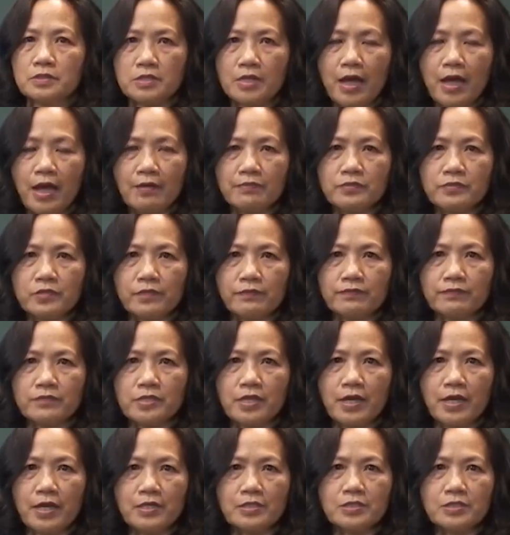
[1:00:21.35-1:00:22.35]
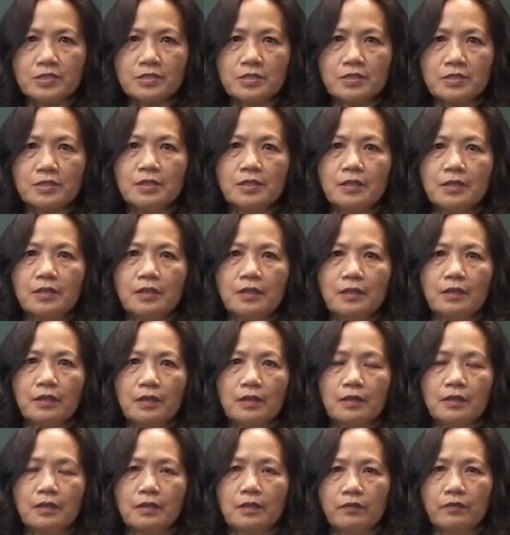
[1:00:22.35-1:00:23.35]
types of tests,
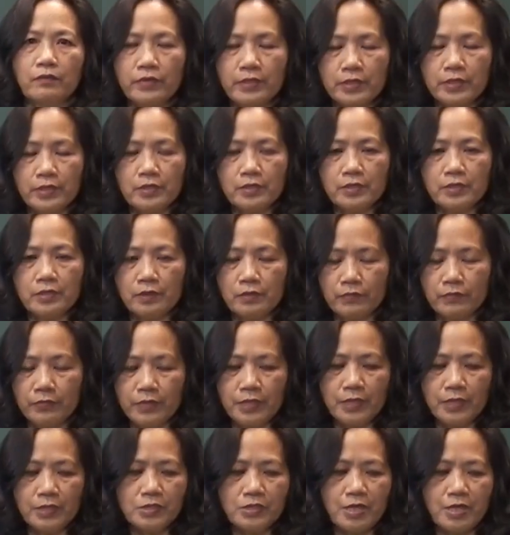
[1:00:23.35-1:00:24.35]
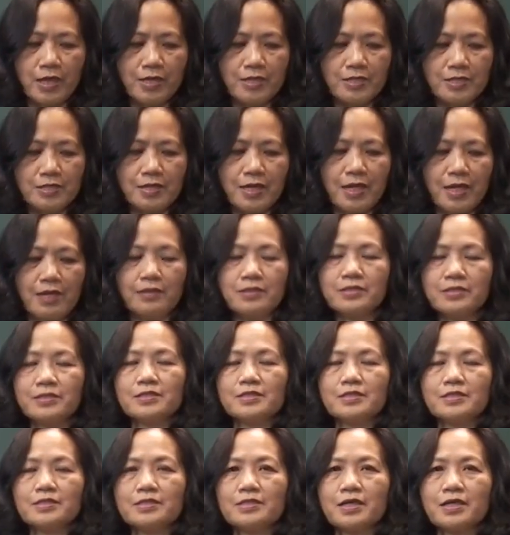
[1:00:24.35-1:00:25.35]
reading tests and
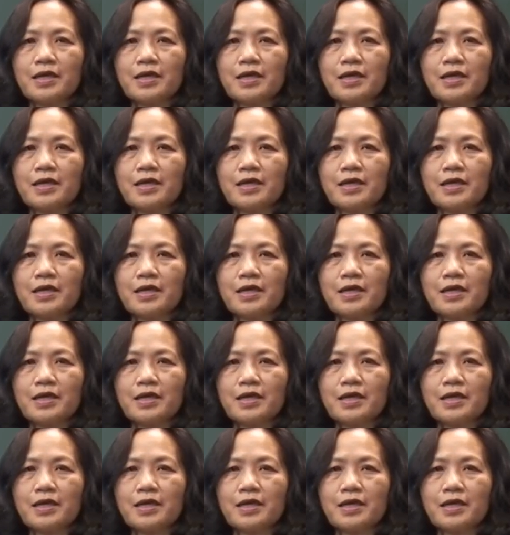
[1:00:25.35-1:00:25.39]
listening